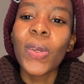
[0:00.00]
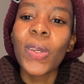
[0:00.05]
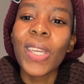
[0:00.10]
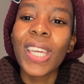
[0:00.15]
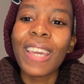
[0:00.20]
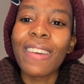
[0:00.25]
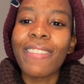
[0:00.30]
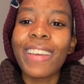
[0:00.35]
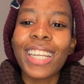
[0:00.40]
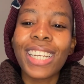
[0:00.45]

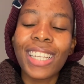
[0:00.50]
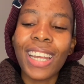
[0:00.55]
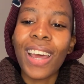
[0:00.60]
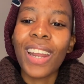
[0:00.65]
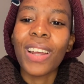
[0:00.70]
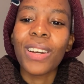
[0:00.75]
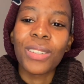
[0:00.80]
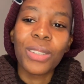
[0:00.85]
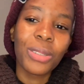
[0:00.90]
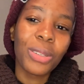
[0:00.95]
give a shout
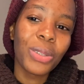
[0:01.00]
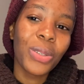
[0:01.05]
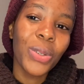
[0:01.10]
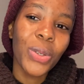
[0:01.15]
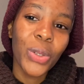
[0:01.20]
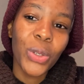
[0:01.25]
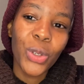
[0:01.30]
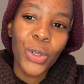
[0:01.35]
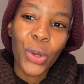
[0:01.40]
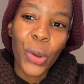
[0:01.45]
out
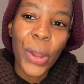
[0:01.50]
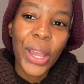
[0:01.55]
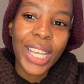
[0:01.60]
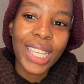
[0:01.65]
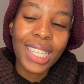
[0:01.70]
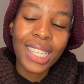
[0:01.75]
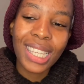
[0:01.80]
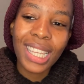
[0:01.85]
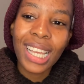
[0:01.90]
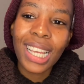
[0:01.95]
to
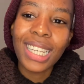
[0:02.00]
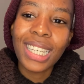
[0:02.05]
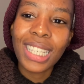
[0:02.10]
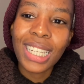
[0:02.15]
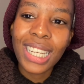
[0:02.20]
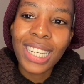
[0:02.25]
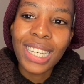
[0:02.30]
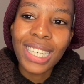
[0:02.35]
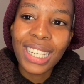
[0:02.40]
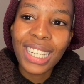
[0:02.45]
Joyce
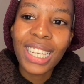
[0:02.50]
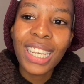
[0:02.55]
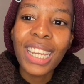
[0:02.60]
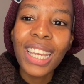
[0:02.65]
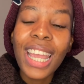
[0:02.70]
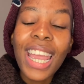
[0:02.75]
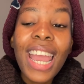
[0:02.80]
DD.